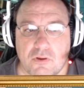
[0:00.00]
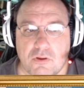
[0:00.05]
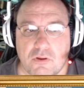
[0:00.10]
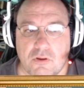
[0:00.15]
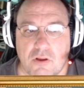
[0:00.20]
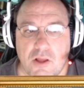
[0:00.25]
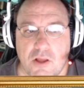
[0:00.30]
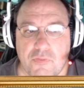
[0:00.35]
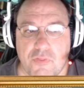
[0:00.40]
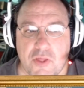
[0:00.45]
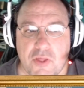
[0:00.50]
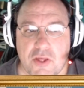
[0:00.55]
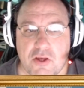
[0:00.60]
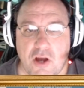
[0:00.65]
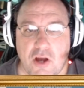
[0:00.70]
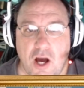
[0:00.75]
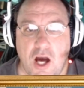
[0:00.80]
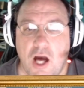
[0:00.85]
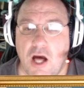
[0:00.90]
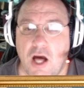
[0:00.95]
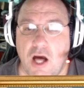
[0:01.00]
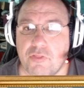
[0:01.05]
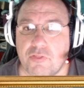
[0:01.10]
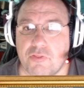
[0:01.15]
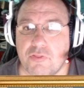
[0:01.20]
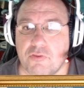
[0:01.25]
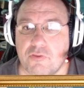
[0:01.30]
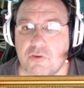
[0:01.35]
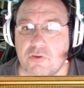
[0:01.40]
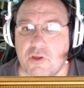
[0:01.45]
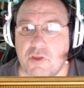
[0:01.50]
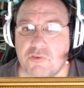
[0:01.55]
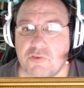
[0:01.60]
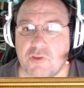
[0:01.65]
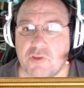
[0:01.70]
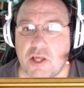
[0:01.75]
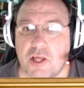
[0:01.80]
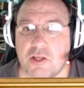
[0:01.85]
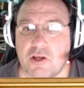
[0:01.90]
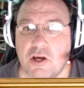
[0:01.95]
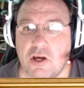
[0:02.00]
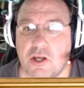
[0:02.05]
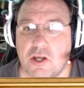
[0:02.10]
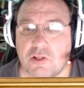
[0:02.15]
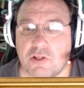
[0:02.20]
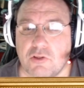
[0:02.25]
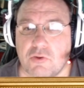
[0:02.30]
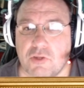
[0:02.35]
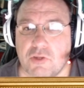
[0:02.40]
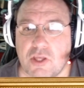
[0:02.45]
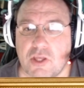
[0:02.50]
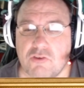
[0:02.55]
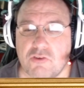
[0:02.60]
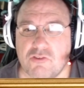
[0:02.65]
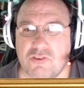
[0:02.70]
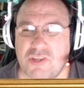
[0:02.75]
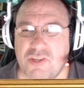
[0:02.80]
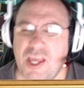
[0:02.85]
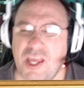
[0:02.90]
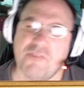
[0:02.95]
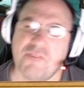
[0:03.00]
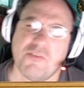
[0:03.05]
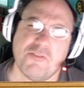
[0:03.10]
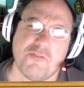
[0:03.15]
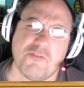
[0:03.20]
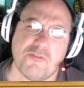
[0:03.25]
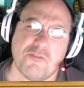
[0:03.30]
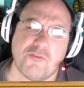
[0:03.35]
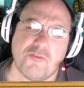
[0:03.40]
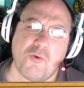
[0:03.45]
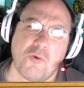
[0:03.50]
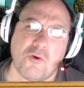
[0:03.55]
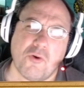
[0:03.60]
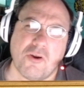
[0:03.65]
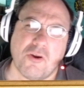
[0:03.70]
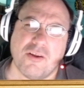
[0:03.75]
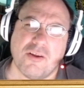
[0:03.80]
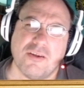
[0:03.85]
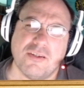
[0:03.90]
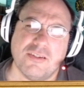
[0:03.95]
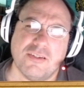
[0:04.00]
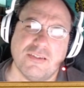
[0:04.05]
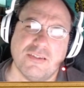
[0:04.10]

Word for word: I think Hoth is an iconic location. Yavin 4?